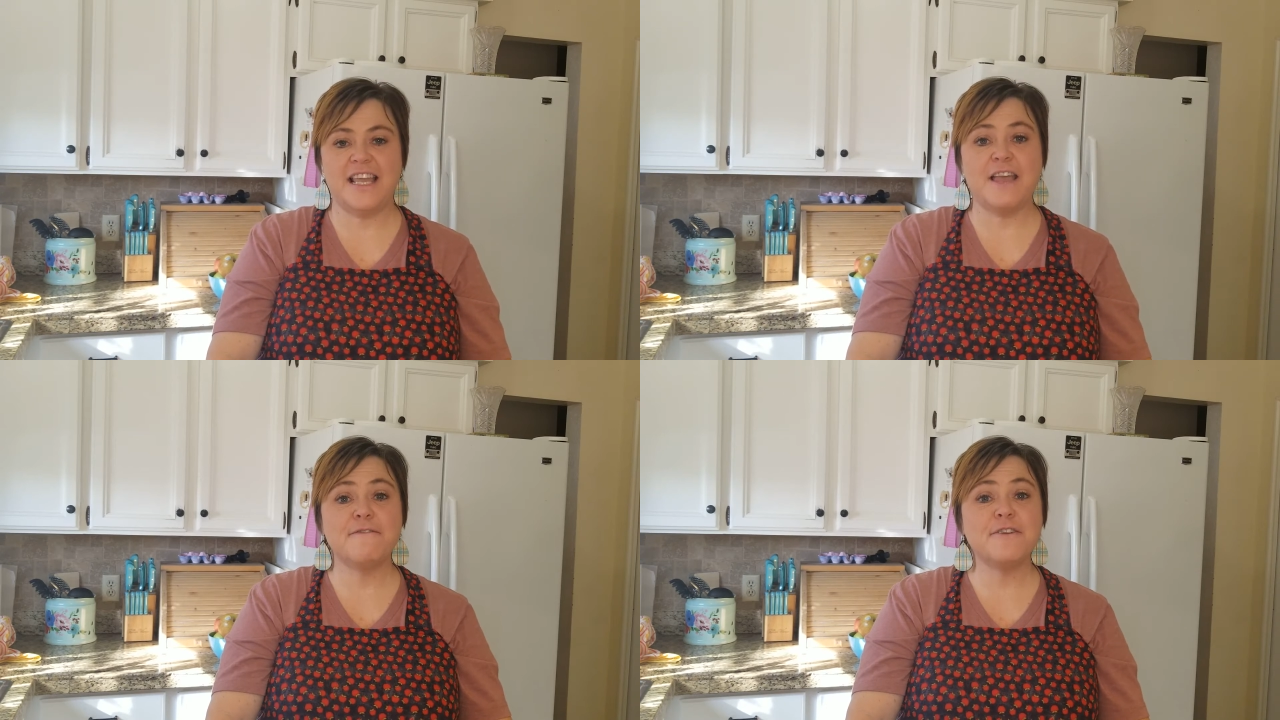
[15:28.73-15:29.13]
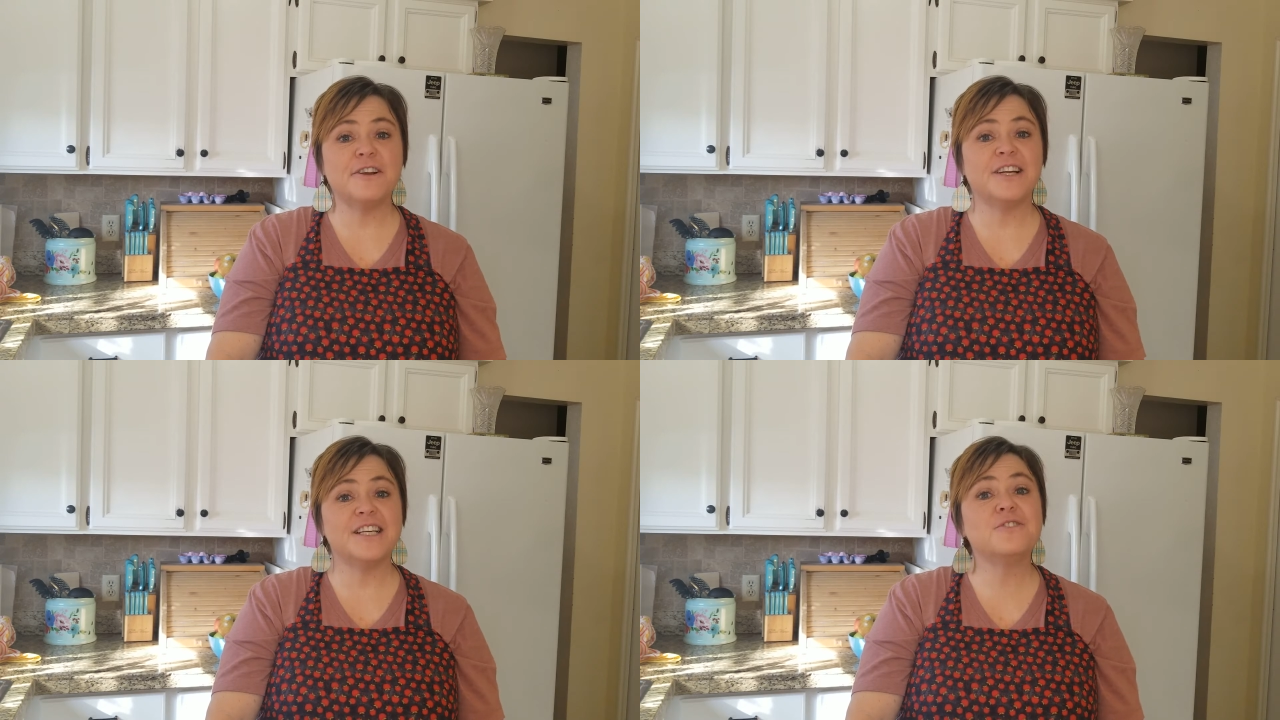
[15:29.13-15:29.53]
If
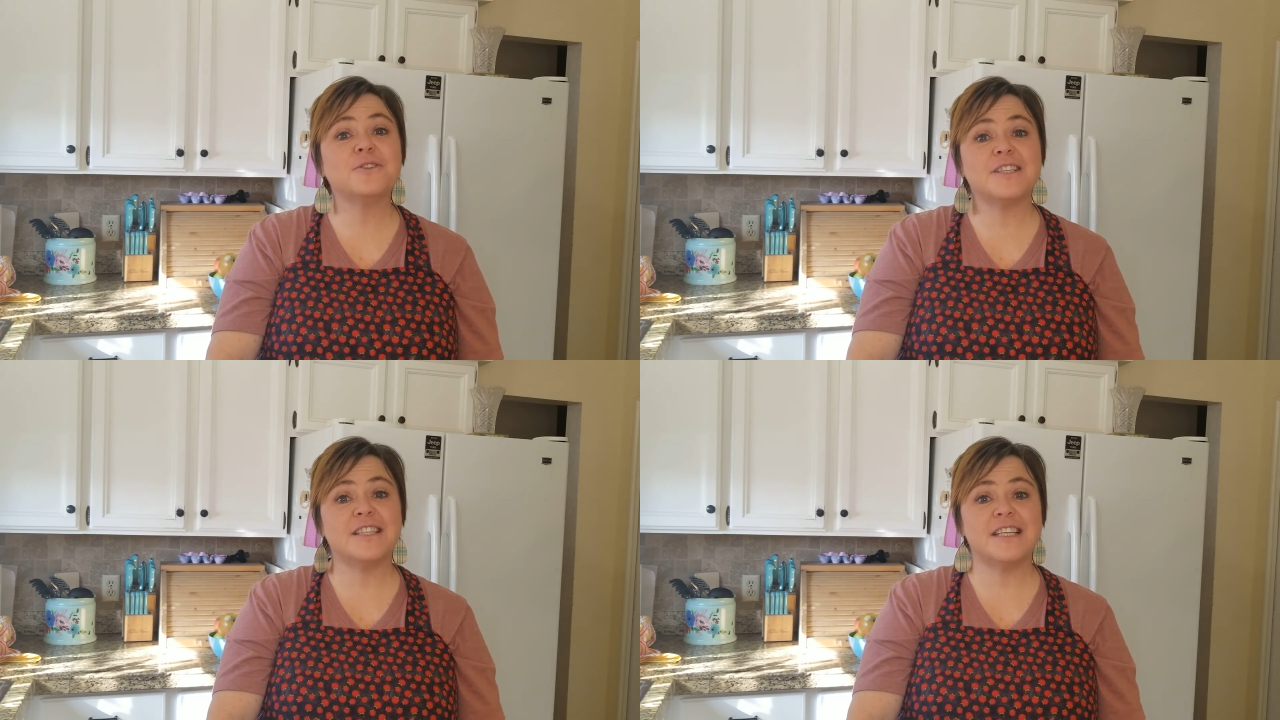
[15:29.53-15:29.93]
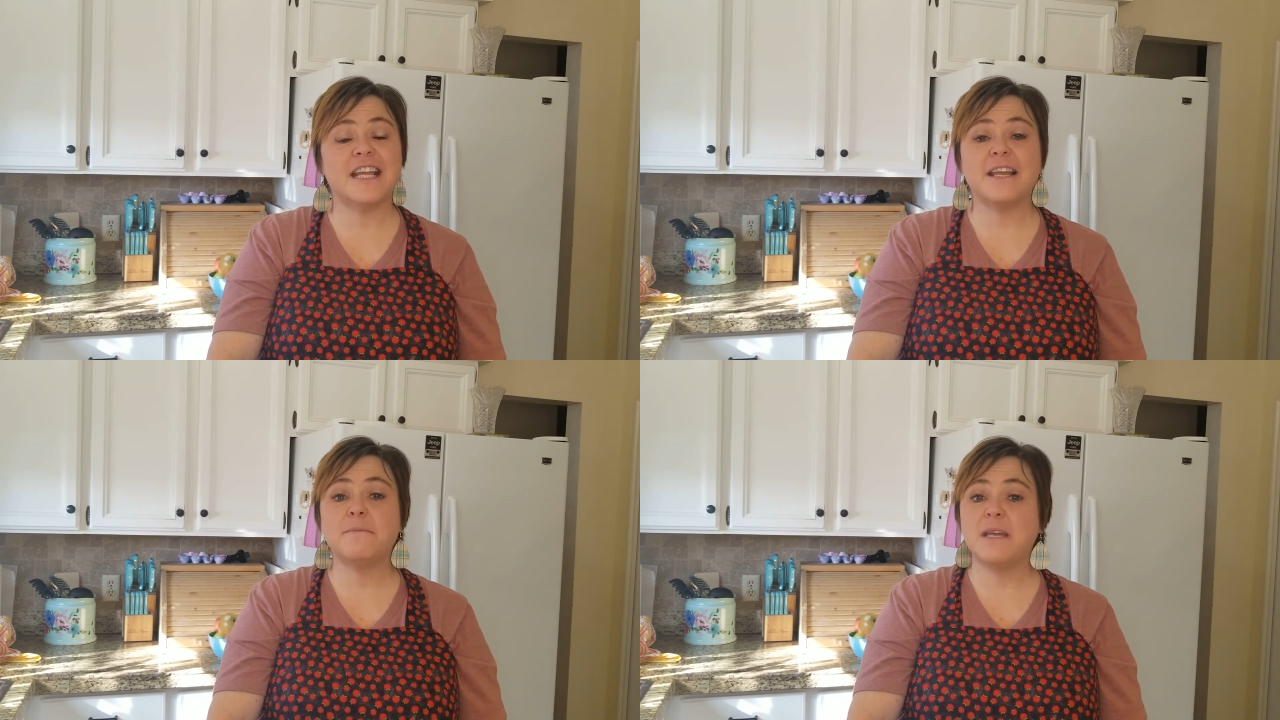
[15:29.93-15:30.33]
you're interested
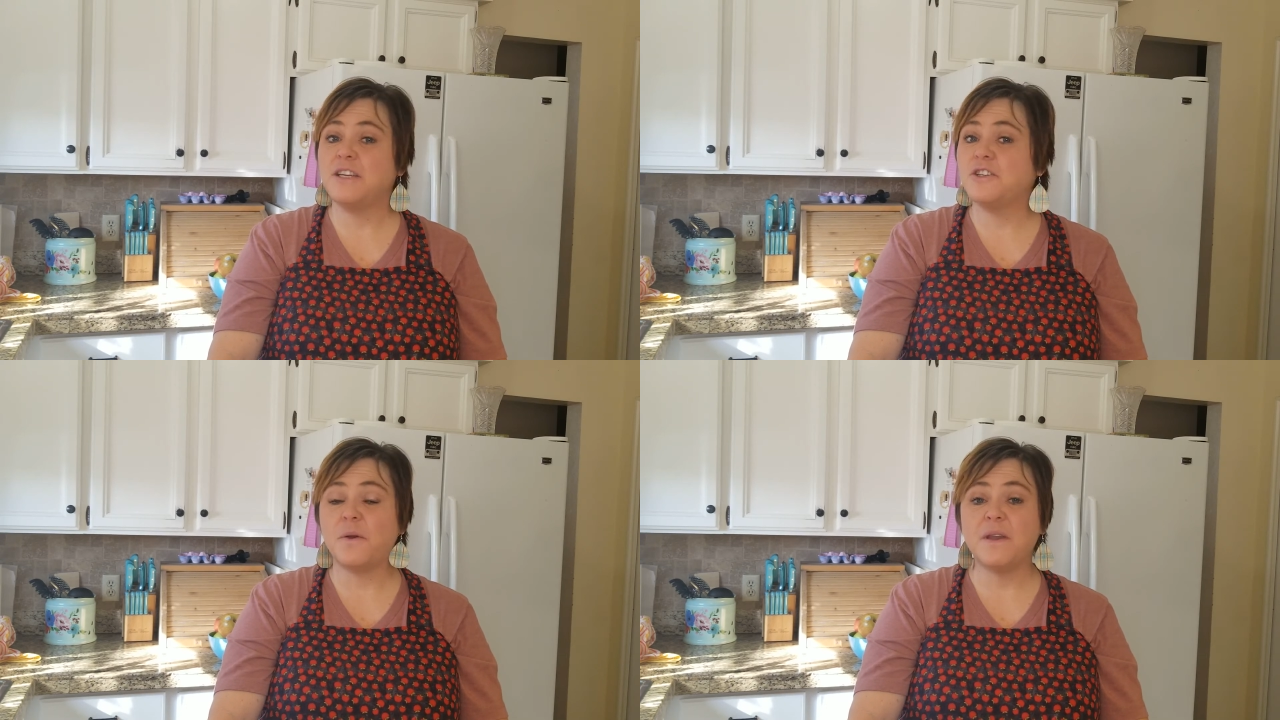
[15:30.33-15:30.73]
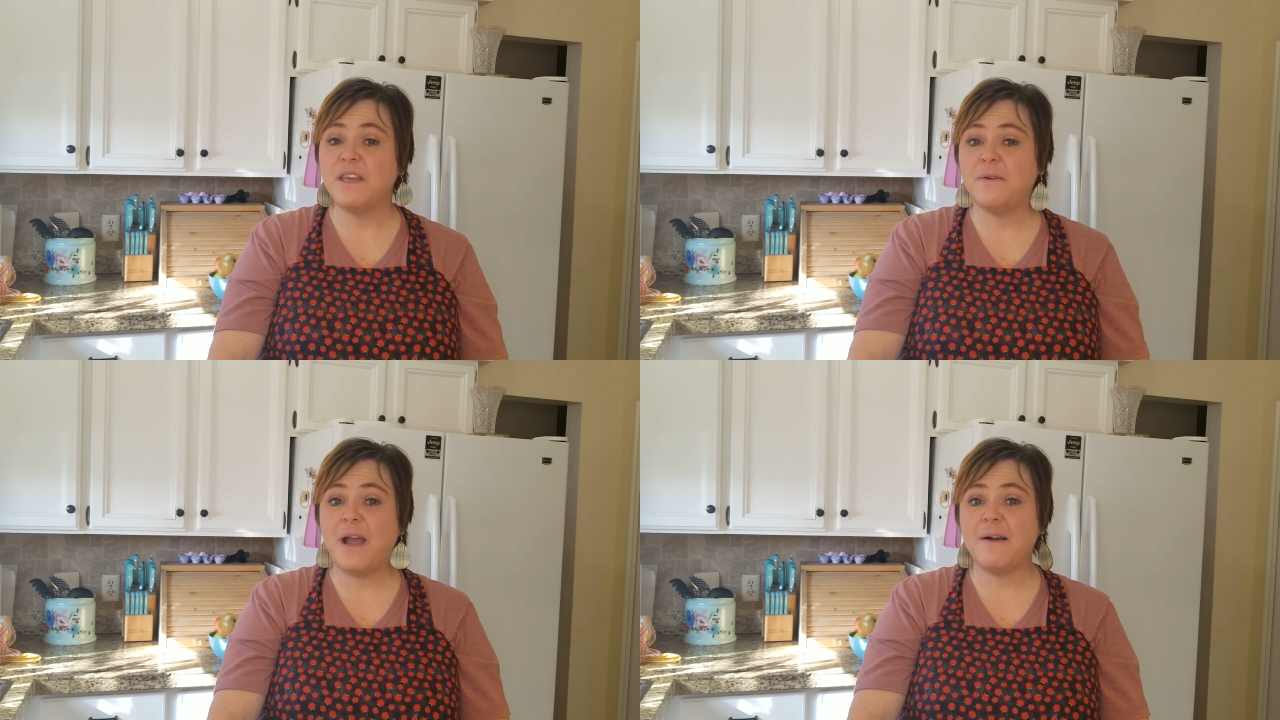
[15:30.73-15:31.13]
in me showing
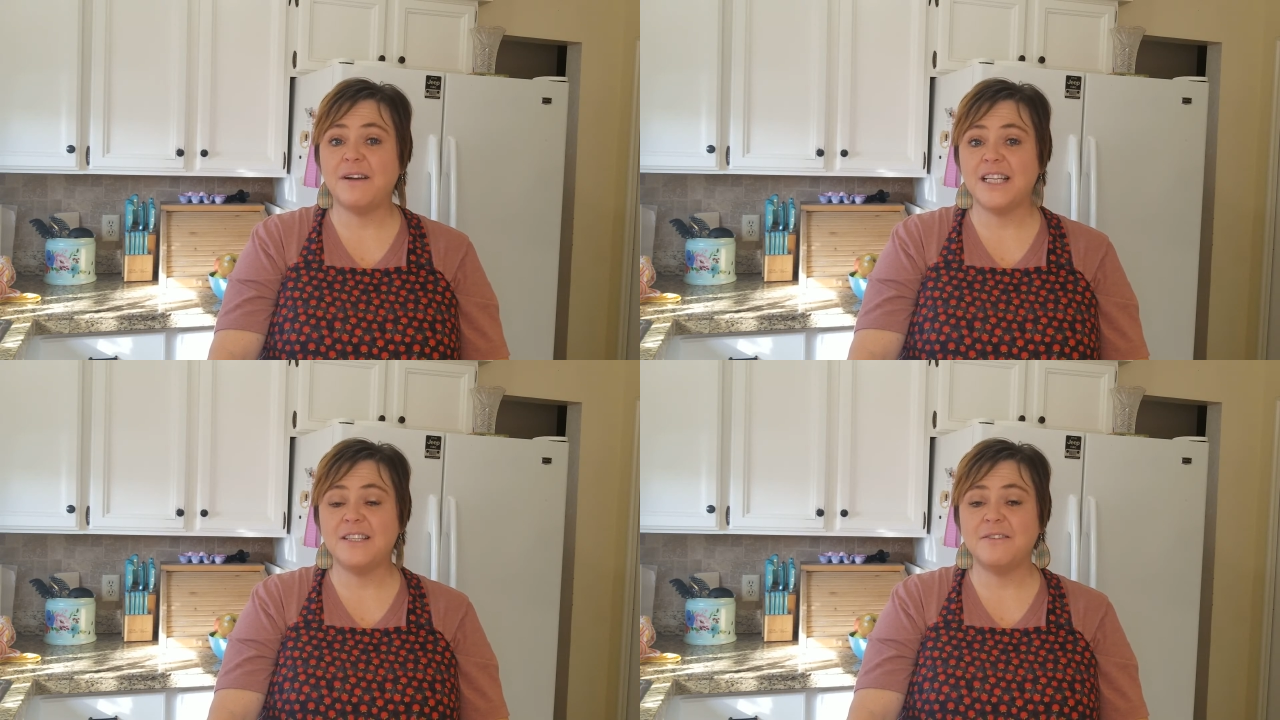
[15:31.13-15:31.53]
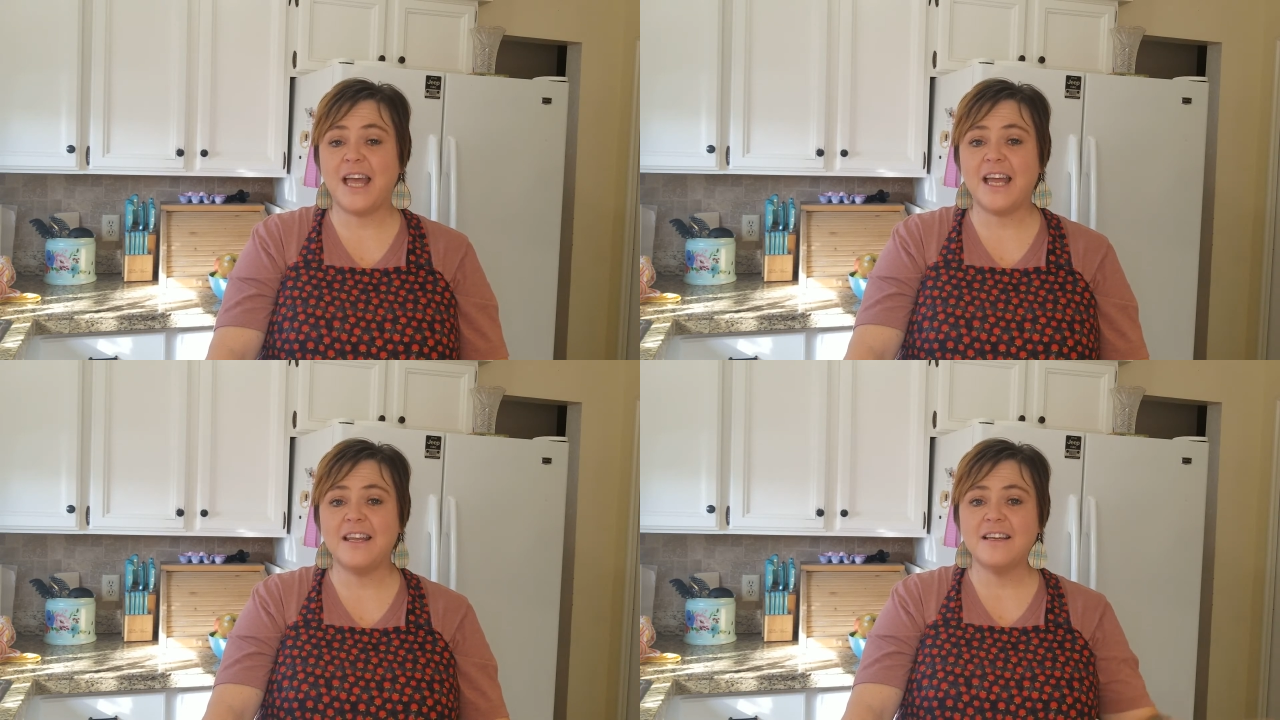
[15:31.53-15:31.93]
you how I do
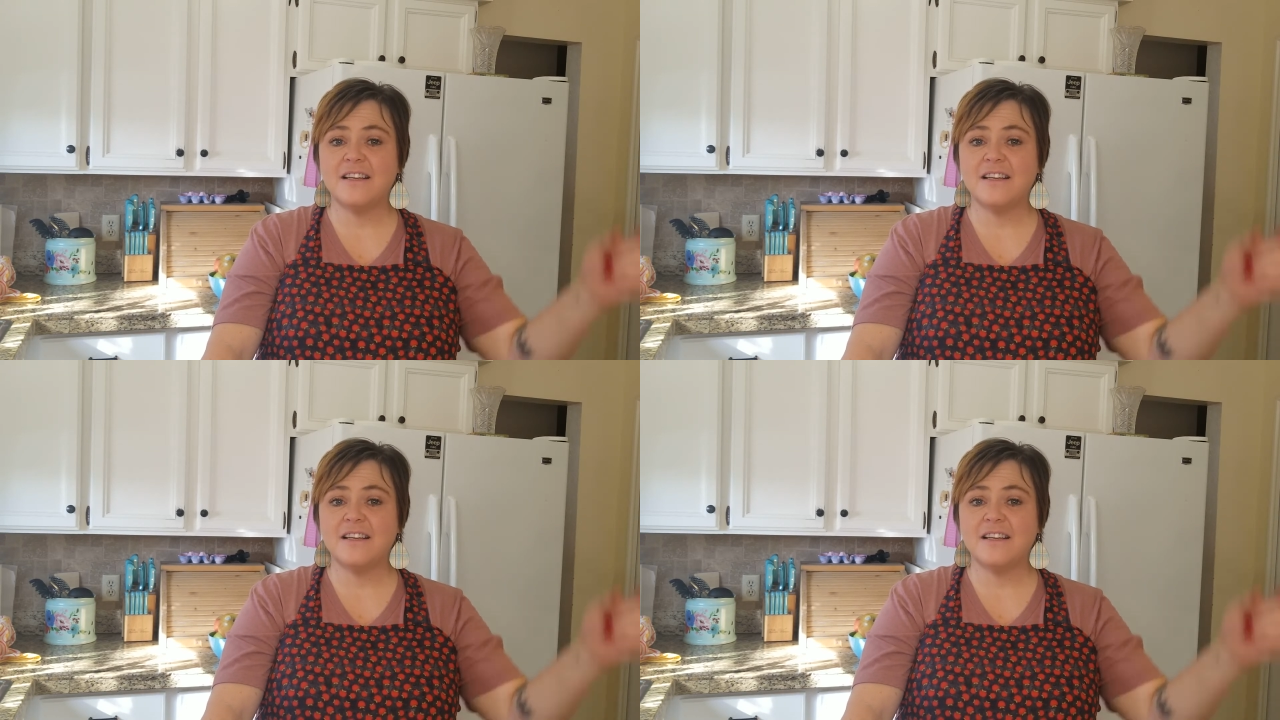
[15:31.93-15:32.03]
that,